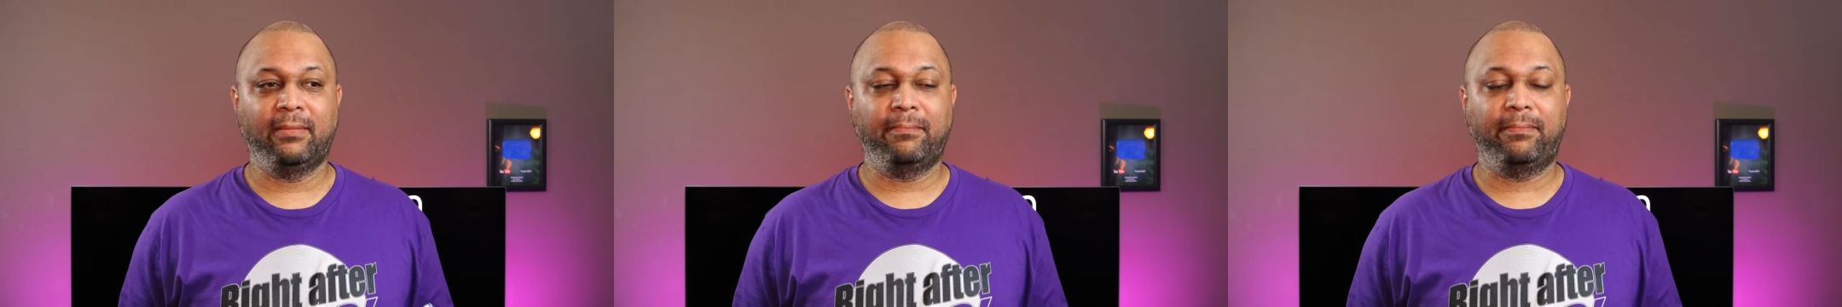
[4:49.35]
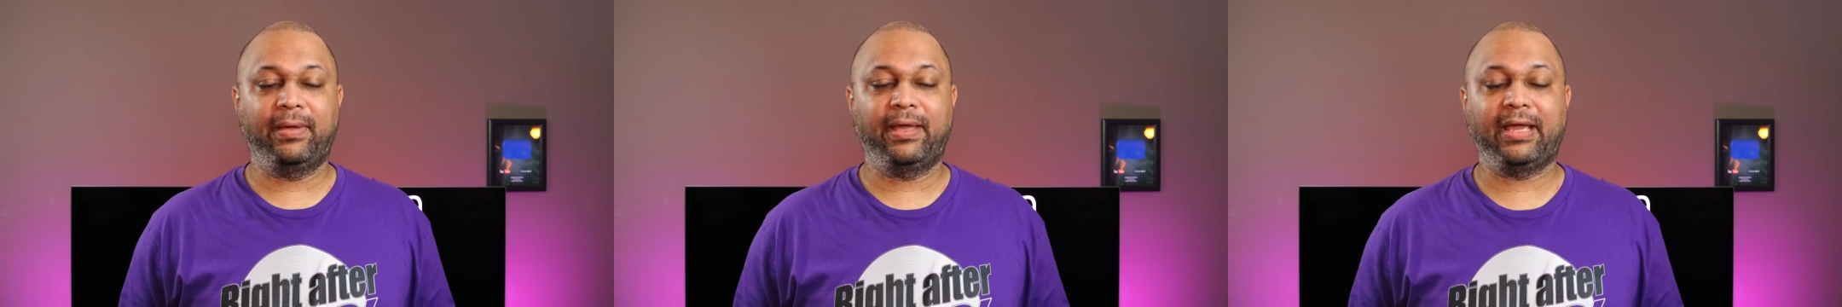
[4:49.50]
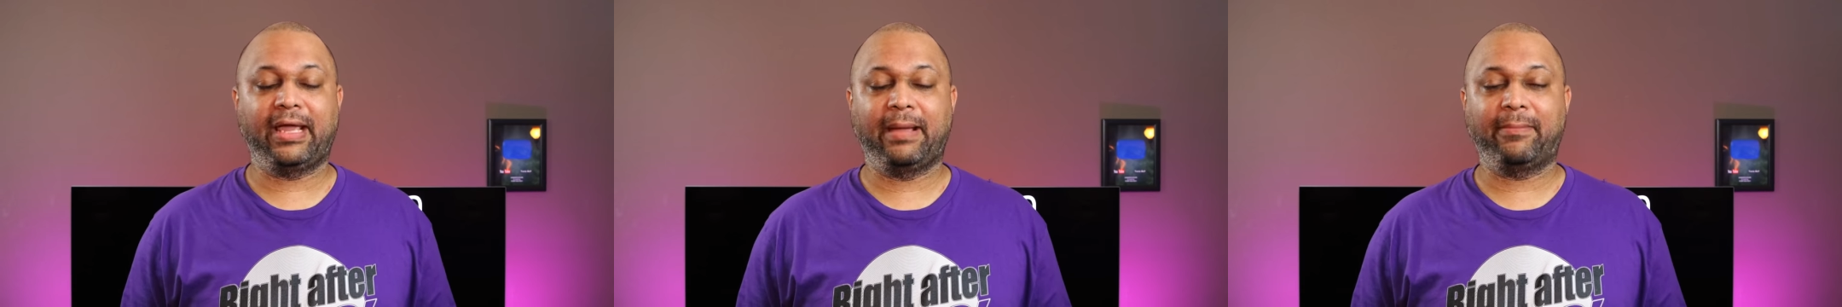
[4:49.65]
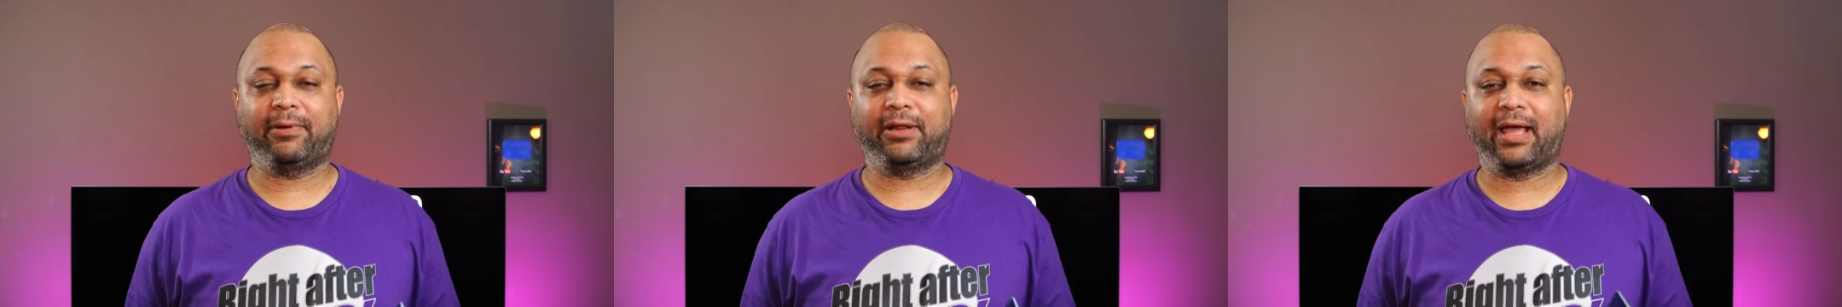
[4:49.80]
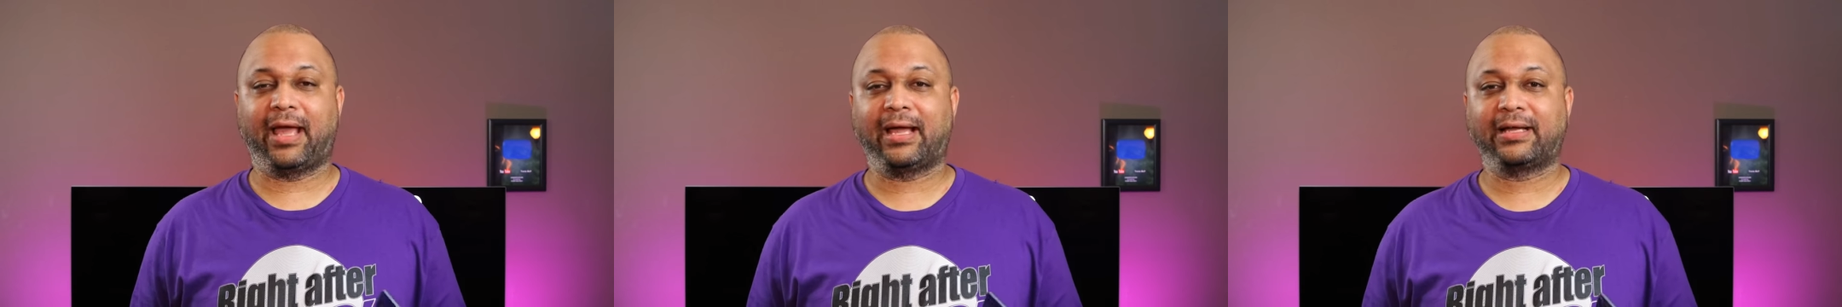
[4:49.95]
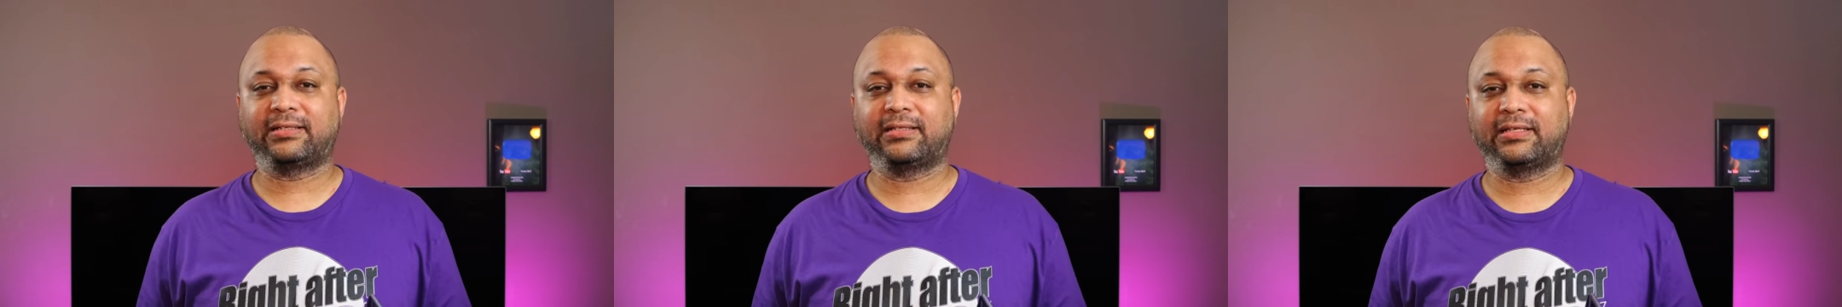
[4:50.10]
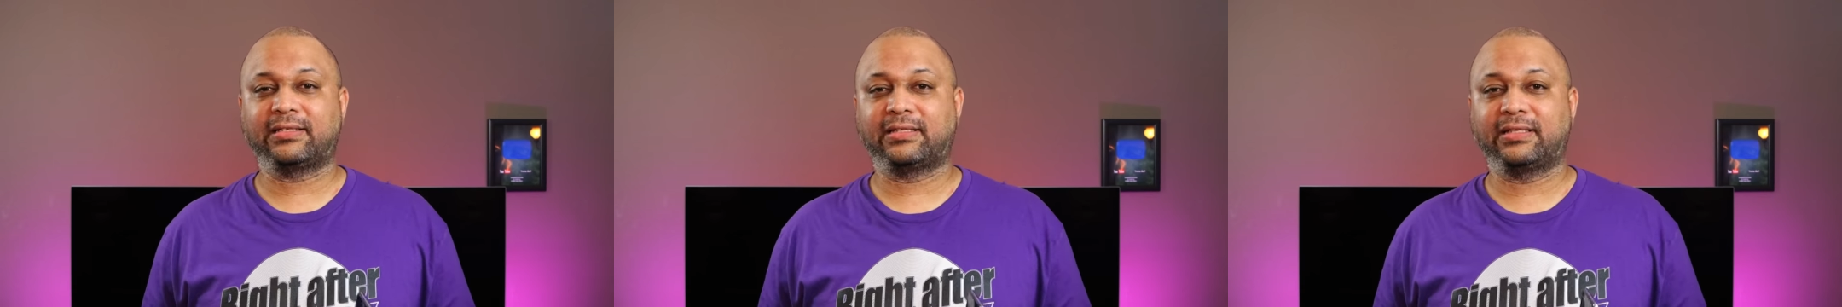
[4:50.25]
being able to
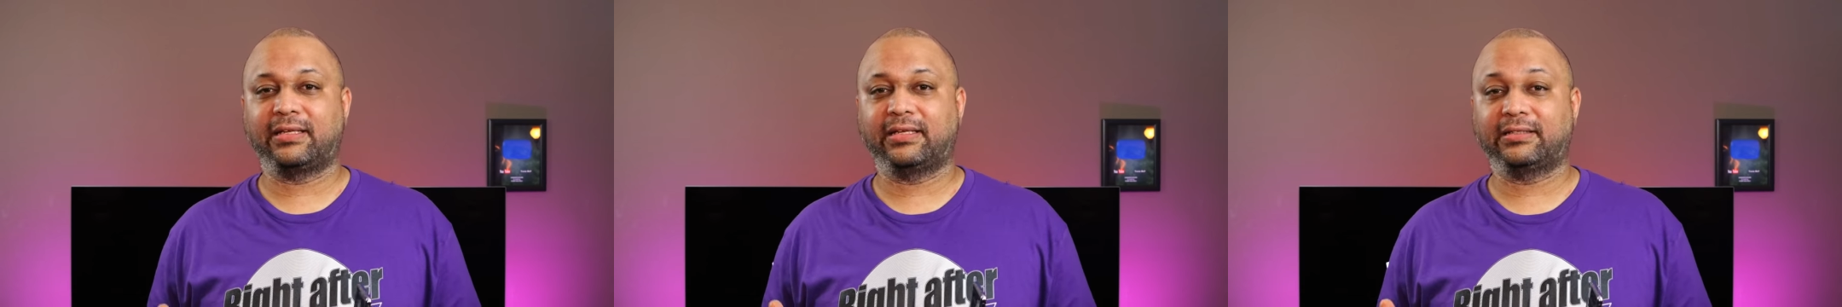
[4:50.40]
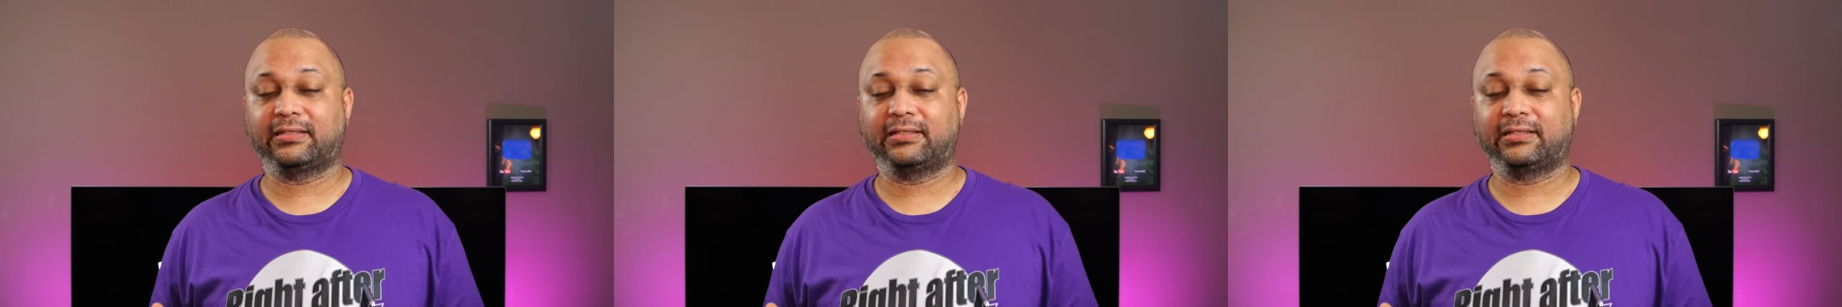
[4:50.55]
access the